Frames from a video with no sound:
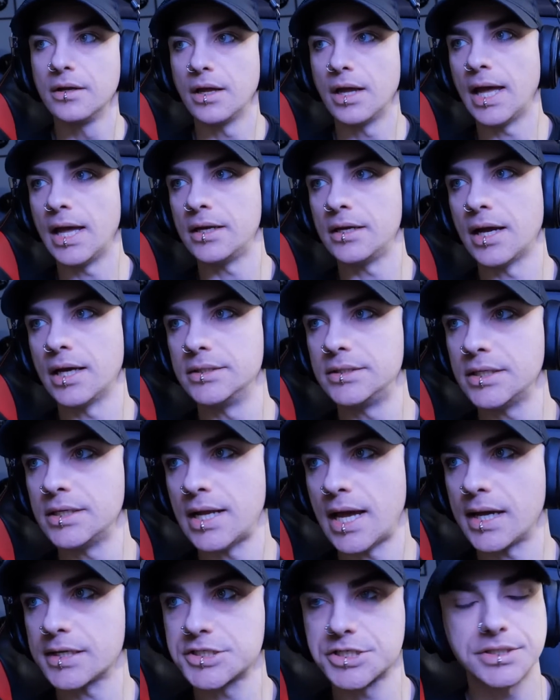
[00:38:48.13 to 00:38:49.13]
and I didn't
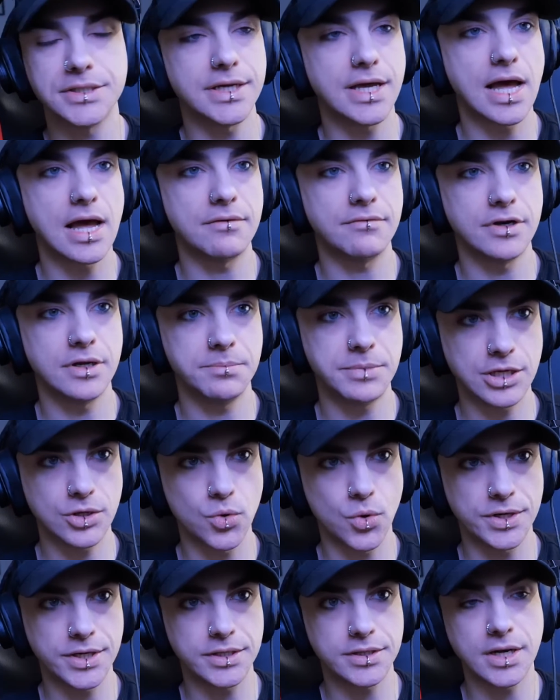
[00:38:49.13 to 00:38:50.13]
actually have any
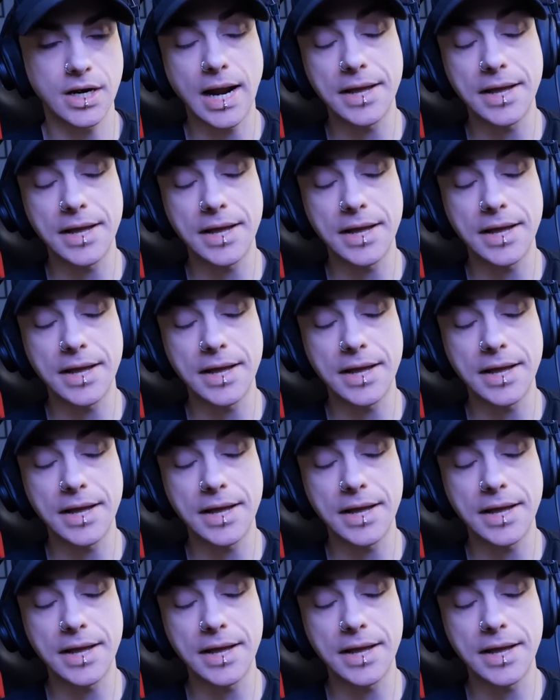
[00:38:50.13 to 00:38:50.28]
Bitcoin in there.